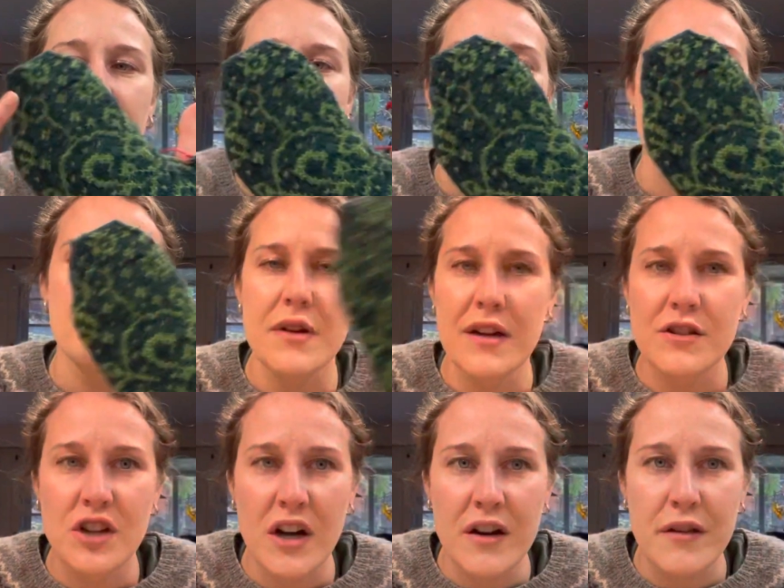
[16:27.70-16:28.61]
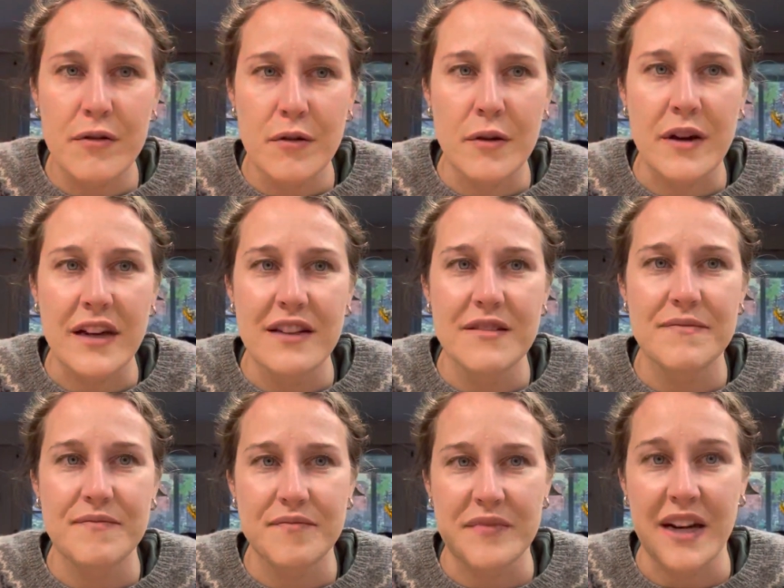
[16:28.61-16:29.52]
you can chug through it.
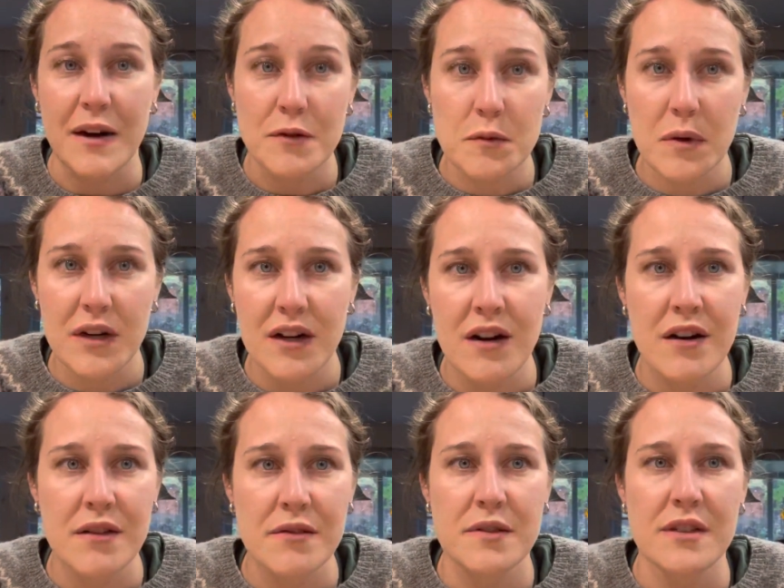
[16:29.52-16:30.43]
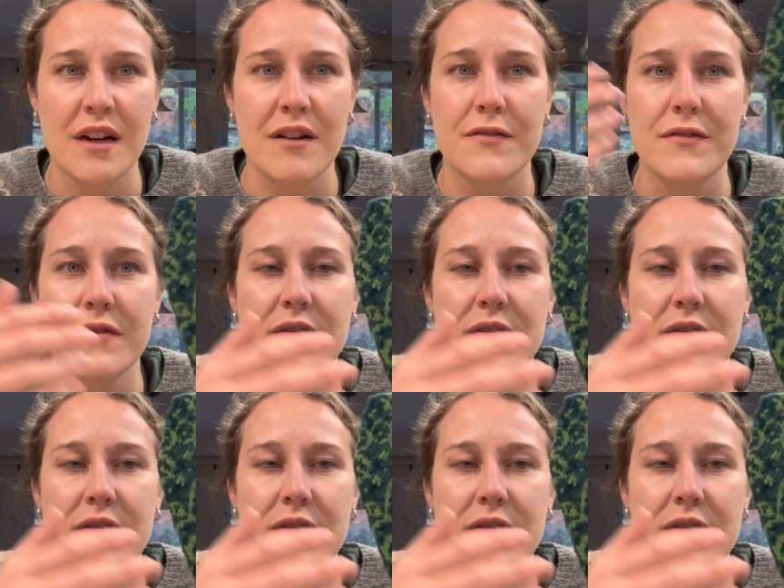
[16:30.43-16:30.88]
And I was working on other stuff.